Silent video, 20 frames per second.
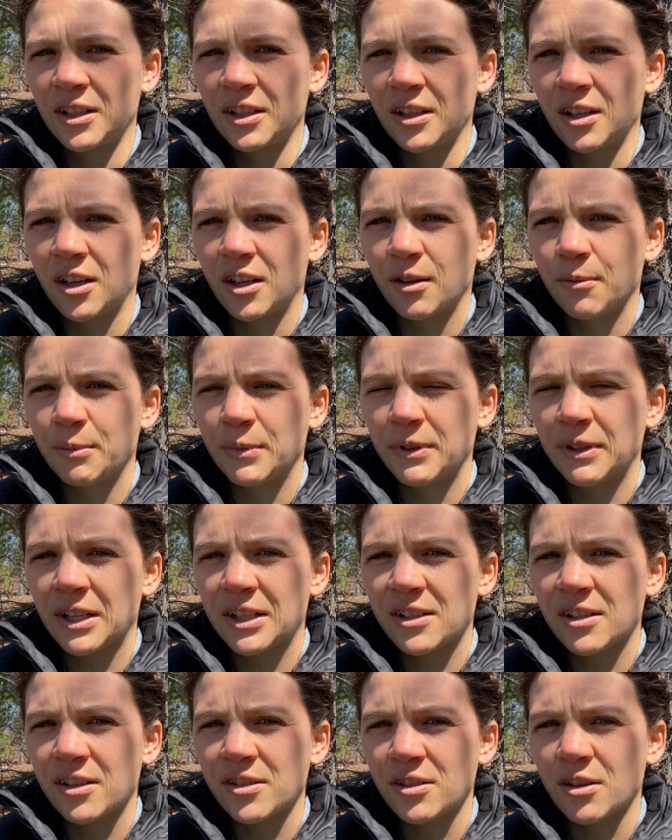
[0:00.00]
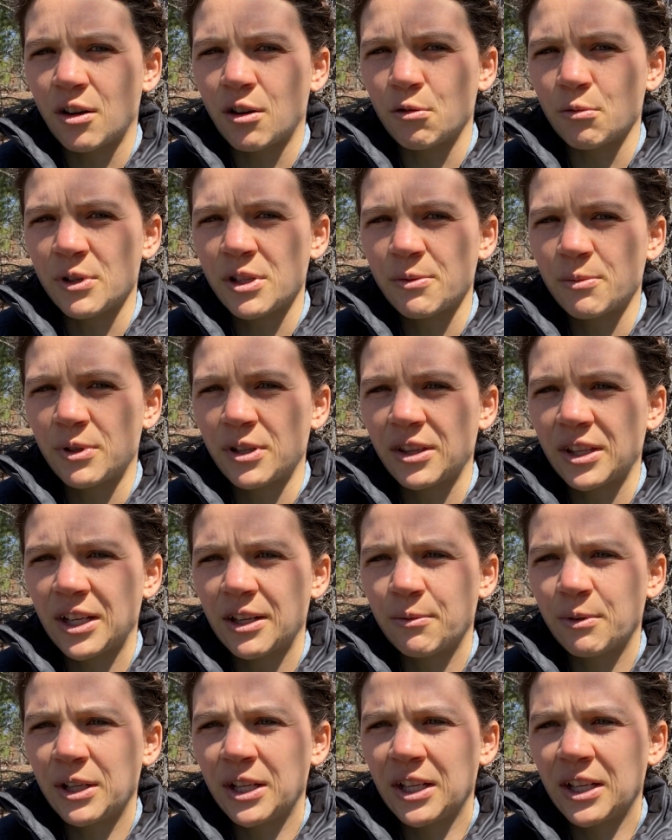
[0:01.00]
And that doesn't always work
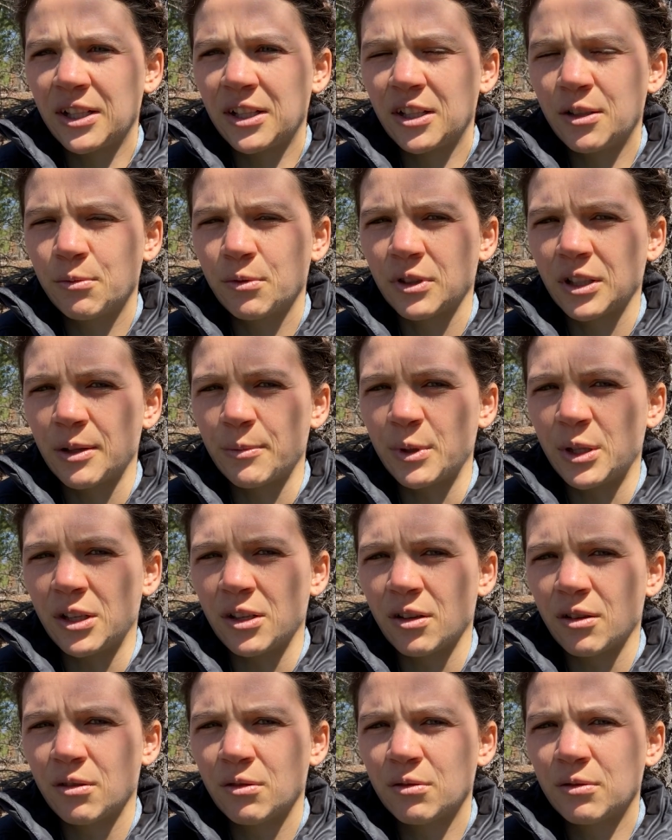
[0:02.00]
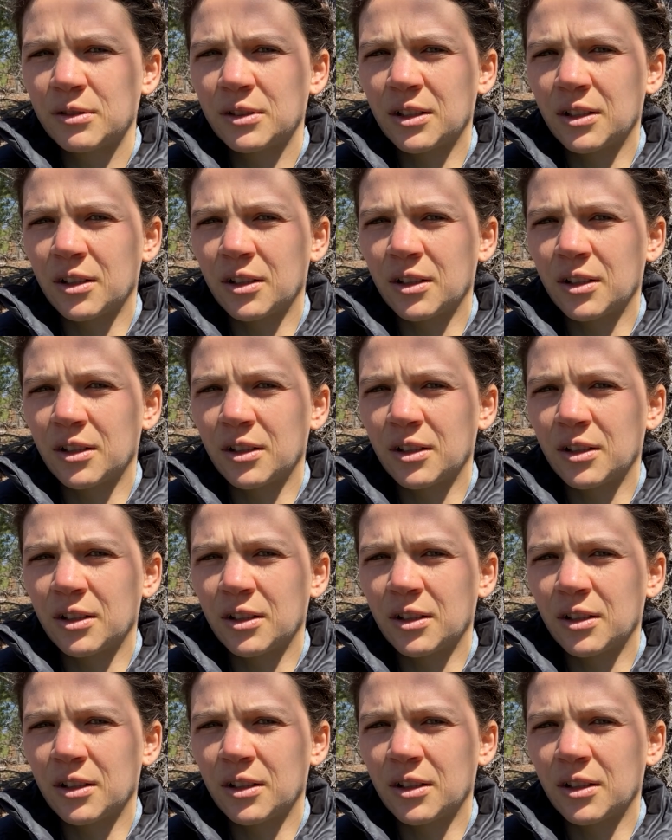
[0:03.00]
that way, and he will let me know.